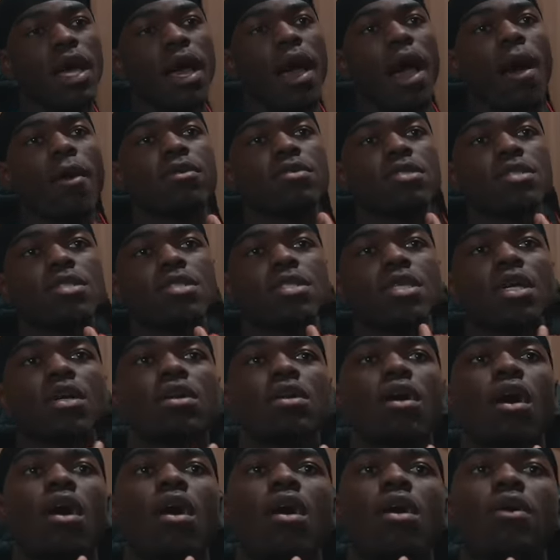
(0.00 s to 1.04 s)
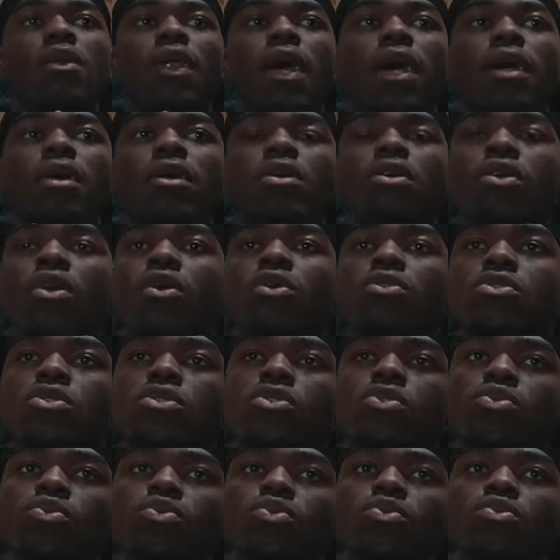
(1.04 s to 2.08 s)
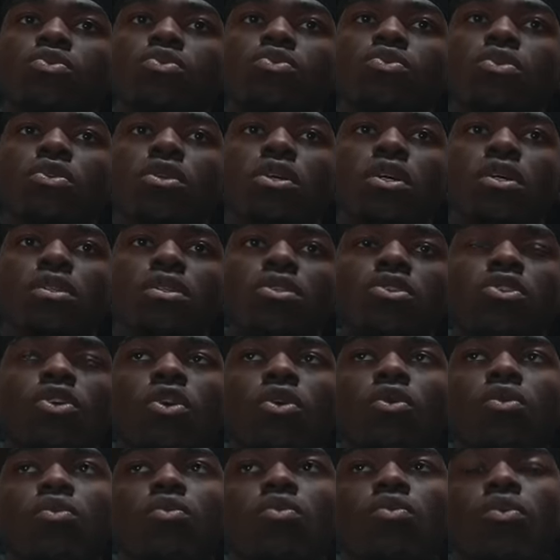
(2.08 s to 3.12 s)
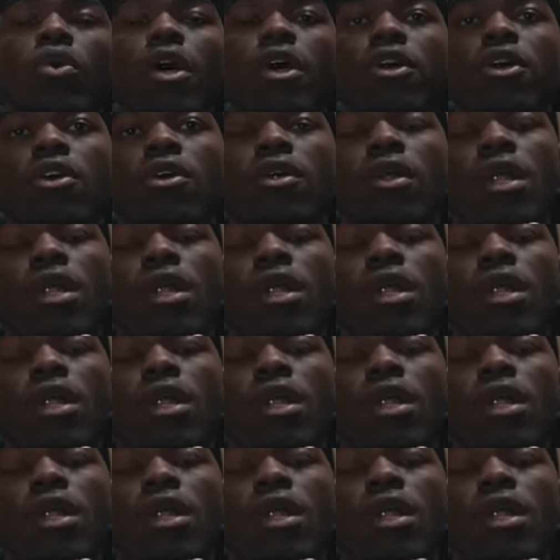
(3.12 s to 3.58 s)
I would just tell y'all, like, go to, you know, where you're